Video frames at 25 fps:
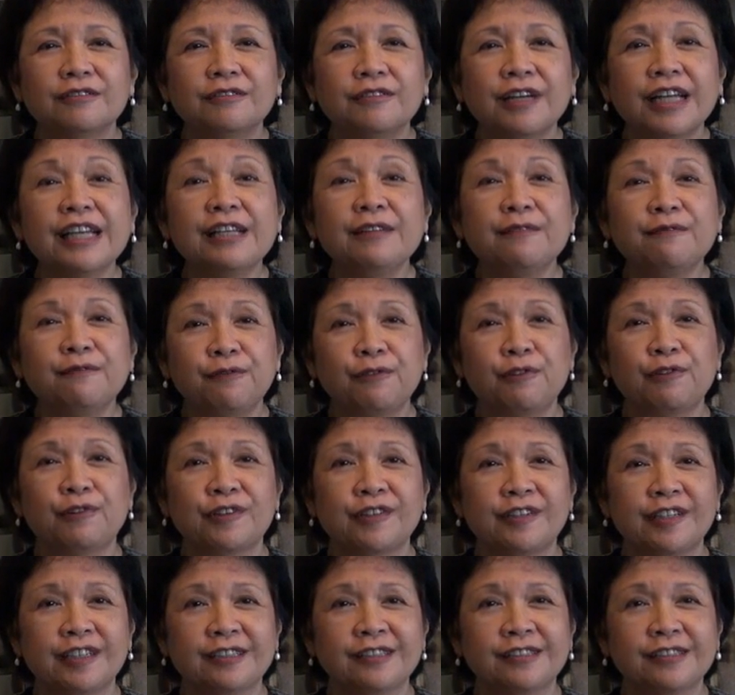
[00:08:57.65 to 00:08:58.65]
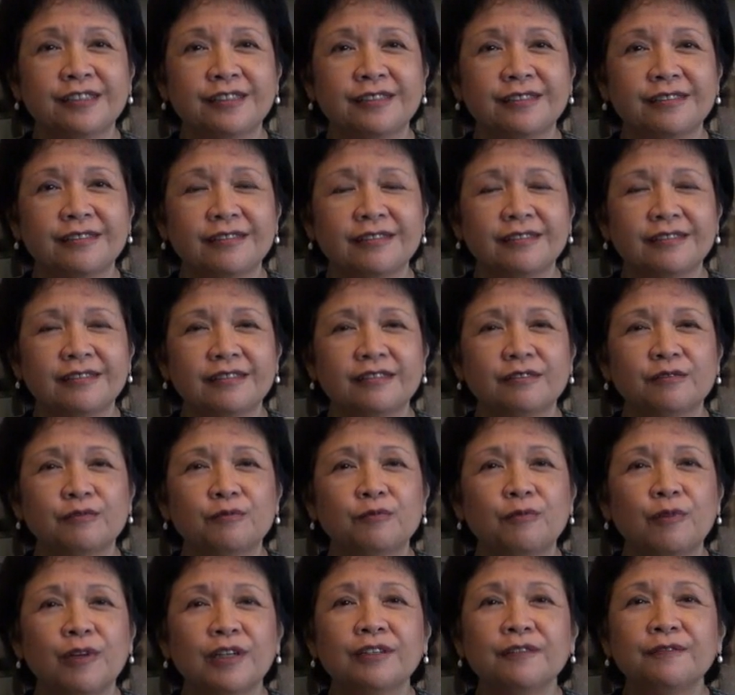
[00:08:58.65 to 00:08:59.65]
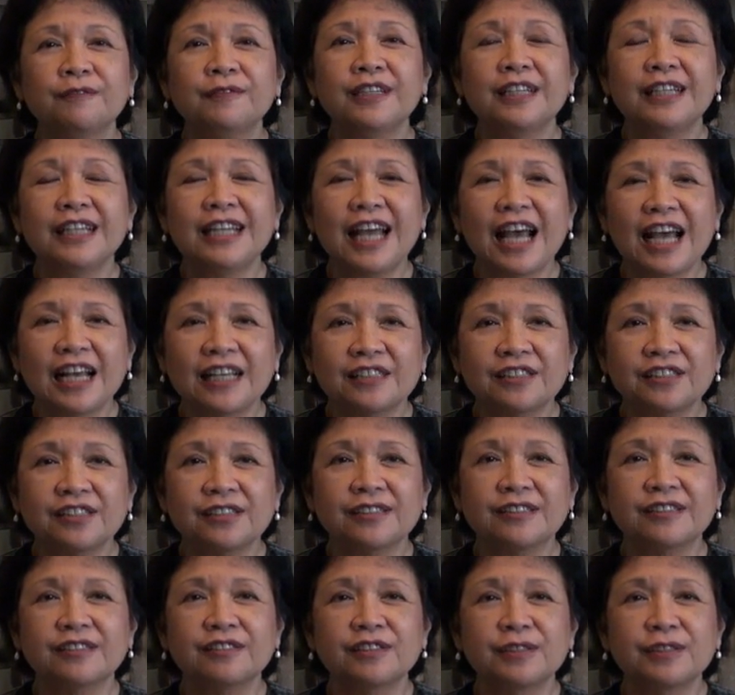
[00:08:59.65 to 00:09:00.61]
rainforest, one of the last